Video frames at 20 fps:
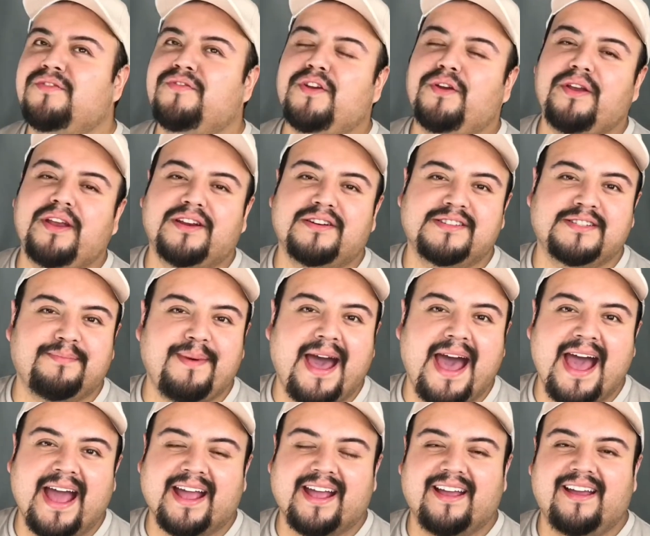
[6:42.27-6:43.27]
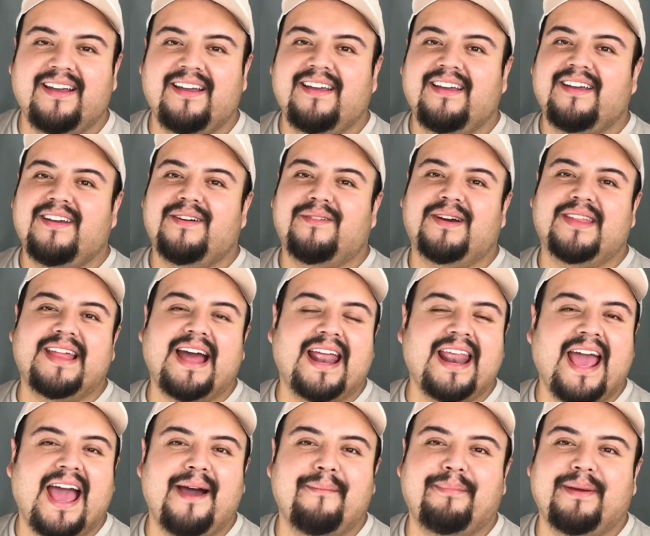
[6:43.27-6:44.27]
a few years back when that
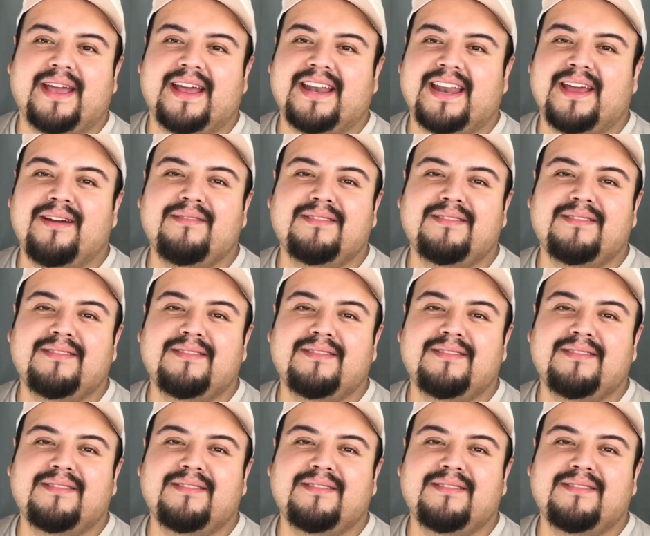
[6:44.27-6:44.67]
happened.